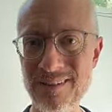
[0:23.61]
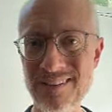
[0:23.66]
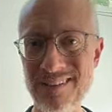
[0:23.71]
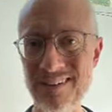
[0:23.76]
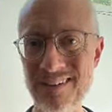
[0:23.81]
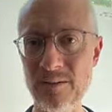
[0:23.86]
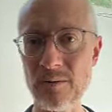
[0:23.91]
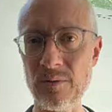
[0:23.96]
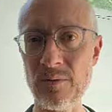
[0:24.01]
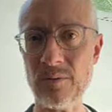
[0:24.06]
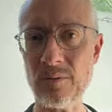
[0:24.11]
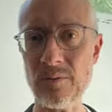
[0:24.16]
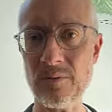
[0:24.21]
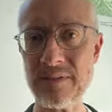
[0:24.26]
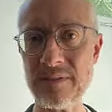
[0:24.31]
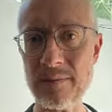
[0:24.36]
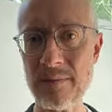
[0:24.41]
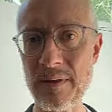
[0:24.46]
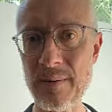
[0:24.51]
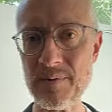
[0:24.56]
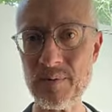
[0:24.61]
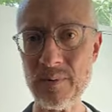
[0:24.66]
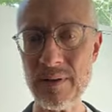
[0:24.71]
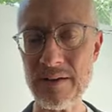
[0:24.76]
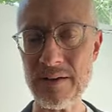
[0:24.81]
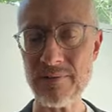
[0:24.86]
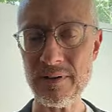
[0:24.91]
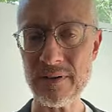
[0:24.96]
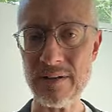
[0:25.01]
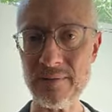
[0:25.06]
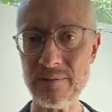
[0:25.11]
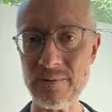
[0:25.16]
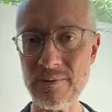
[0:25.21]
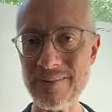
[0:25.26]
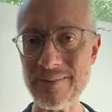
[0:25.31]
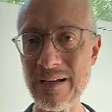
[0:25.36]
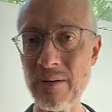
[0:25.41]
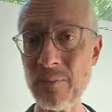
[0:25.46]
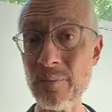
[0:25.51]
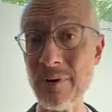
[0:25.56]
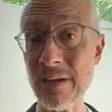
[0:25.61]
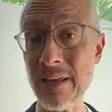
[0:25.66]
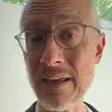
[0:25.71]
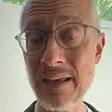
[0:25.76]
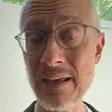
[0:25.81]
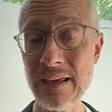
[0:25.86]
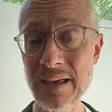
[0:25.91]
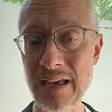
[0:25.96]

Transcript: Uh, sometimes we have a, a downbreak.